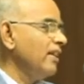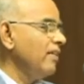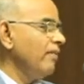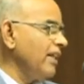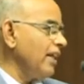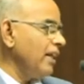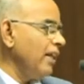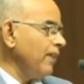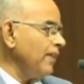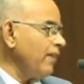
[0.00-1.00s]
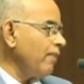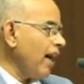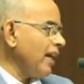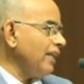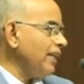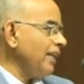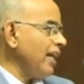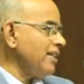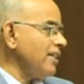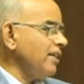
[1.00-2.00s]
Whether if it is a warrant
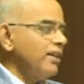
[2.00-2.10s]
case,